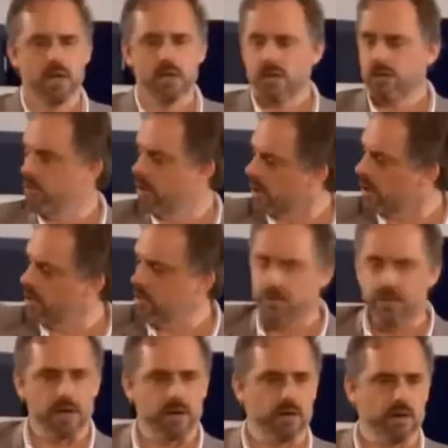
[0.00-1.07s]
you want to go
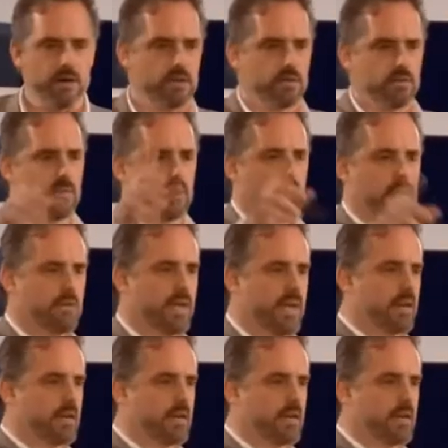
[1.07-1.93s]
there and you don't want to go there.